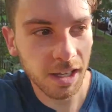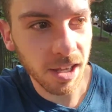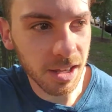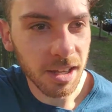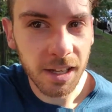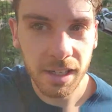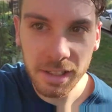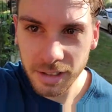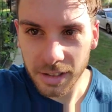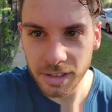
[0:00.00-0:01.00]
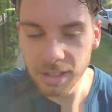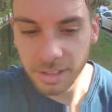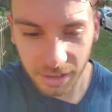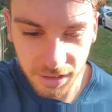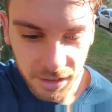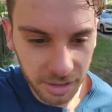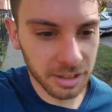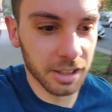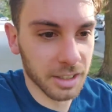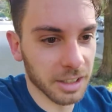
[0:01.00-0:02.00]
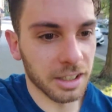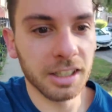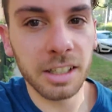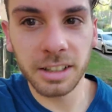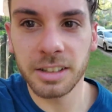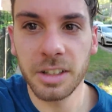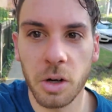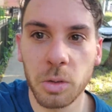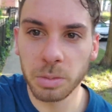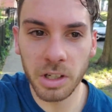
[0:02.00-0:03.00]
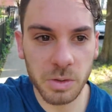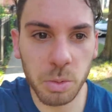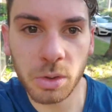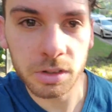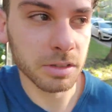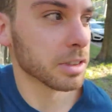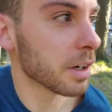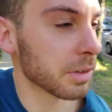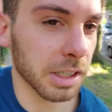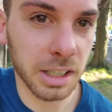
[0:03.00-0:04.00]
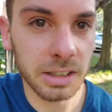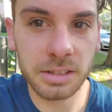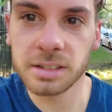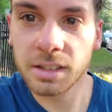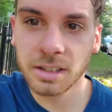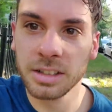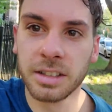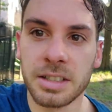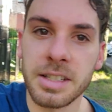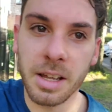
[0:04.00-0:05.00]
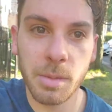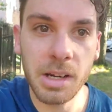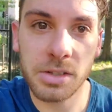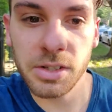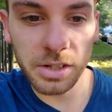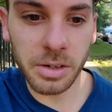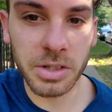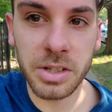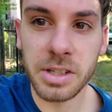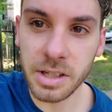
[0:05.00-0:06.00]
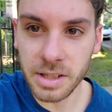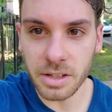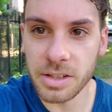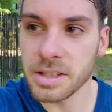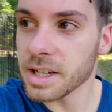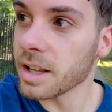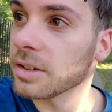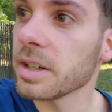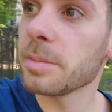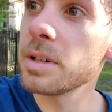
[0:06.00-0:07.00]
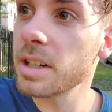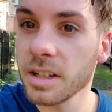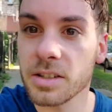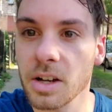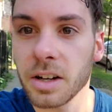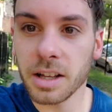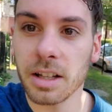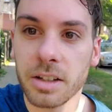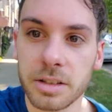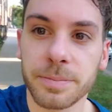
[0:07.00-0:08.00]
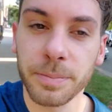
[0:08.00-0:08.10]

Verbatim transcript: and uh, the cold plunge pool every like 10 minutes or so just because I couldn't tolerate being in the sauna that long.